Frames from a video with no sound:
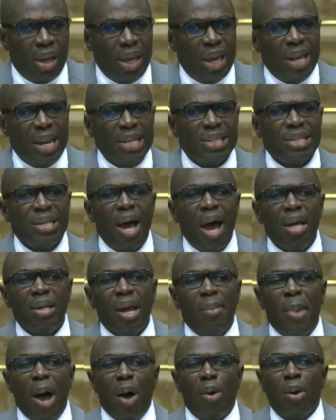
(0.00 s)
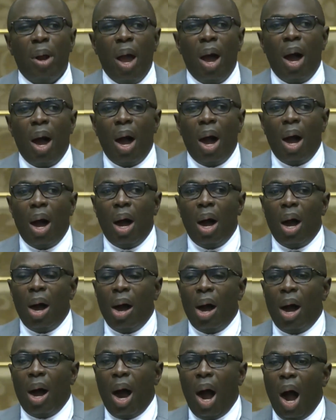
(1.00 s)
It is not about
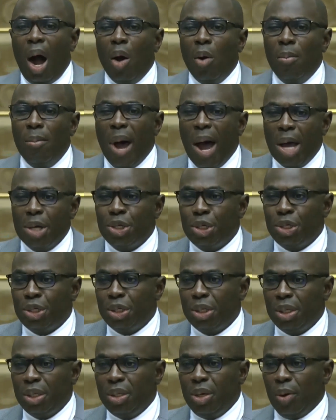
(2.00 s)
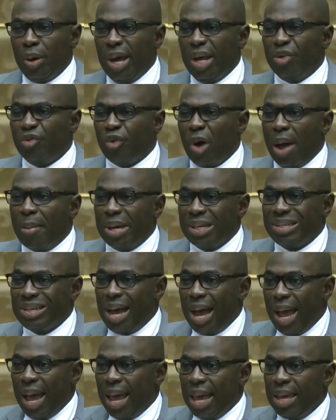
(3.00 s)
how much you can
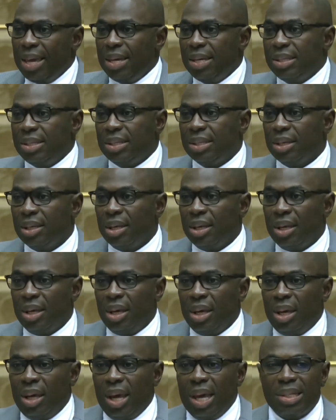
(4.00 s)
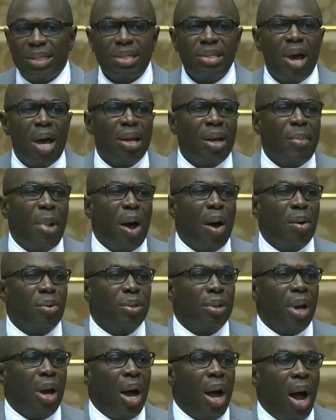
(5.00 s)
dramatize. It's not
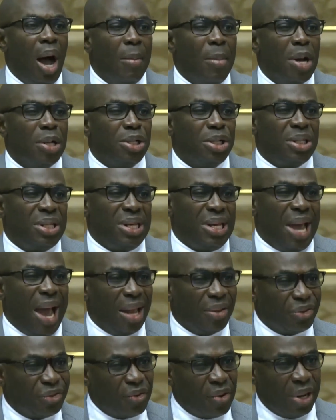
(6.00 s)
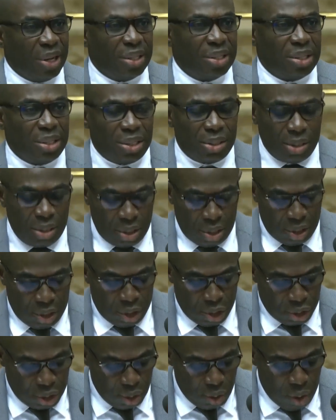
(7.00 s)
about how much theatrics
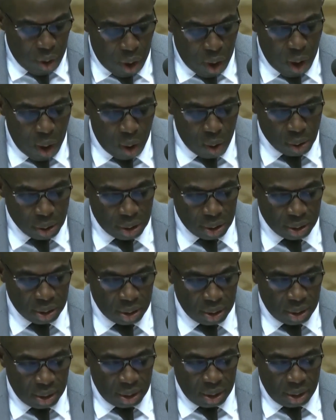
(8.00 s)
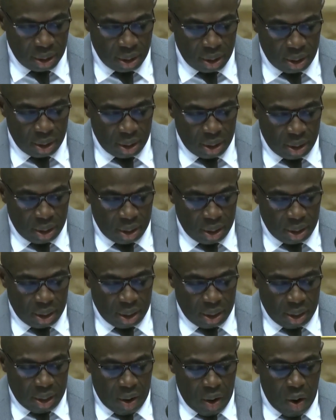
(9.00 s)
you hold
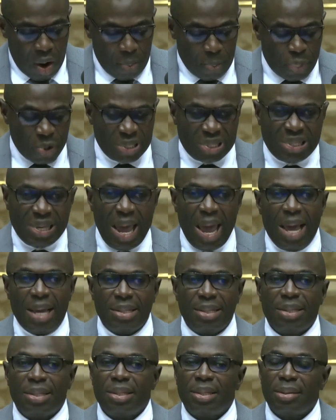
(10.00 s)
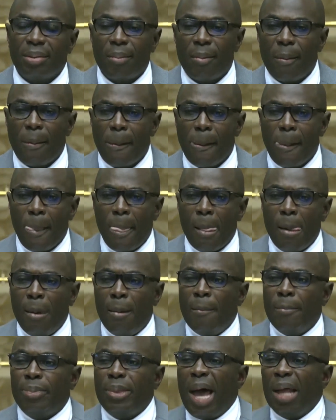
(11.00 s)
or possess
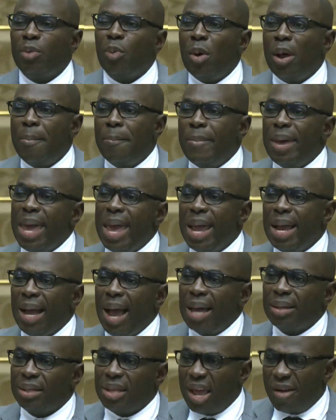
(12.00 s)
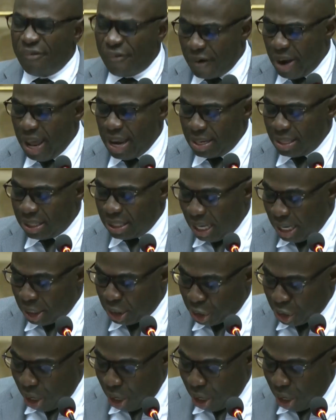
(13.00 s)
that would make a difference in